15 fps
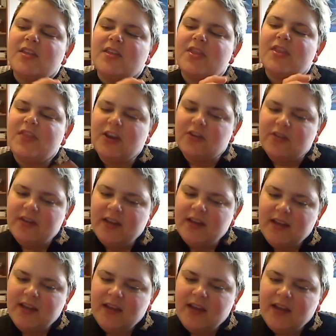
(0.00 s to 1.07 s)

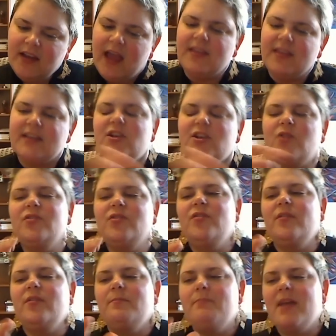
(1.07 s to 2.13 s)
theory and they don't know
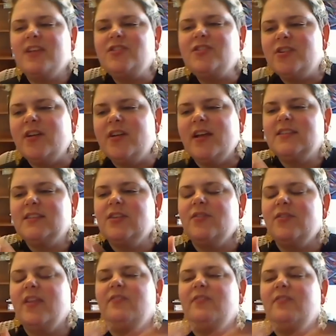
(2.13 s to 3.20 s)
the measure, and so
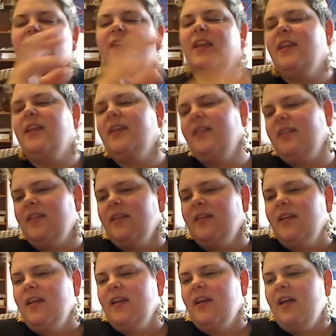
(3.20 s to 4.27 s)
they fit it
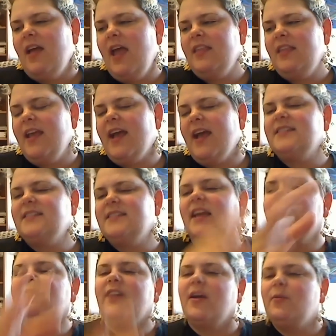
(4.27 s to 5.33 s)
and they
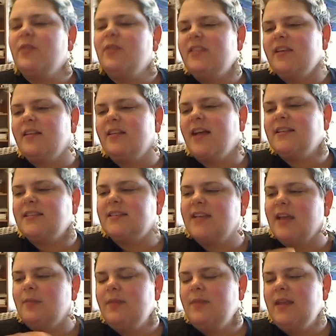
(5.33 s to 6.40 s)
identify what the classes
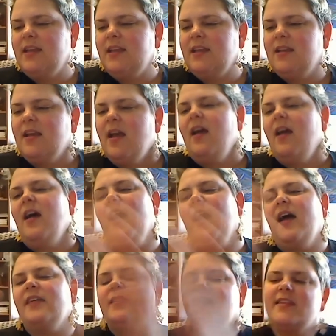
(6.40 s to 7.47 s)
can be,
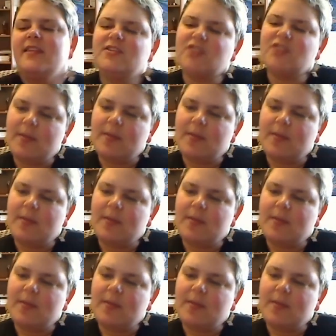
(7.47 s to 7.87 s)
and then they drop